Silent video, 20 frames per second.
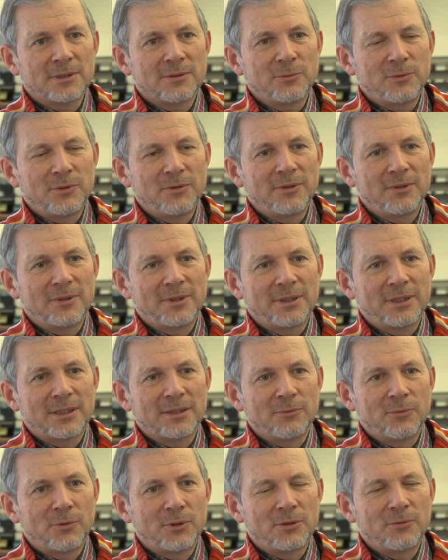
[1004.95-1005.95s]
with the
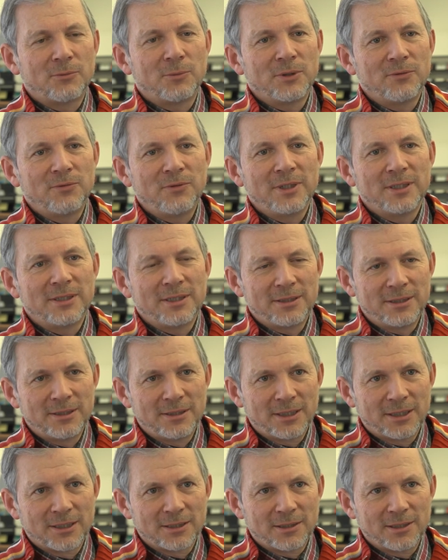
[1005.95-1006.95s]
word wavelet in the
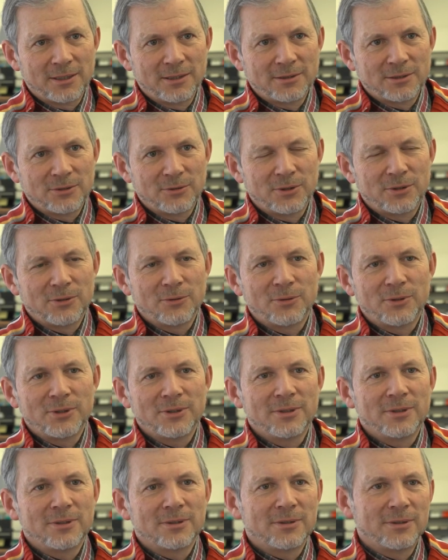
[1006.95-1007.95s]
title, so
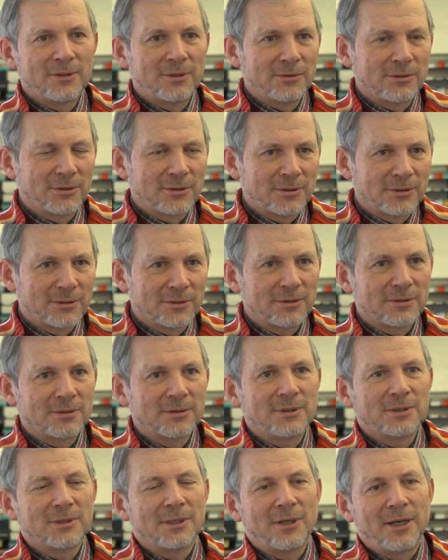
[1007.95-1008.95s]
ignoring those,
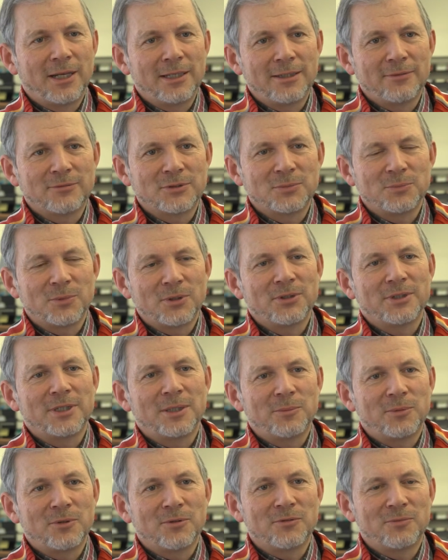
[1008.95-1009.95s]
this relative small
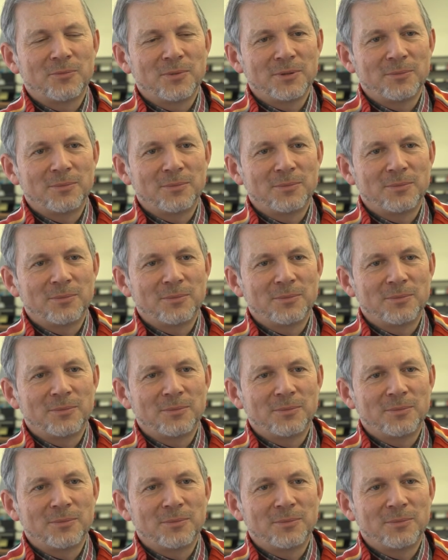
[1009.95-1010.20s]
number of,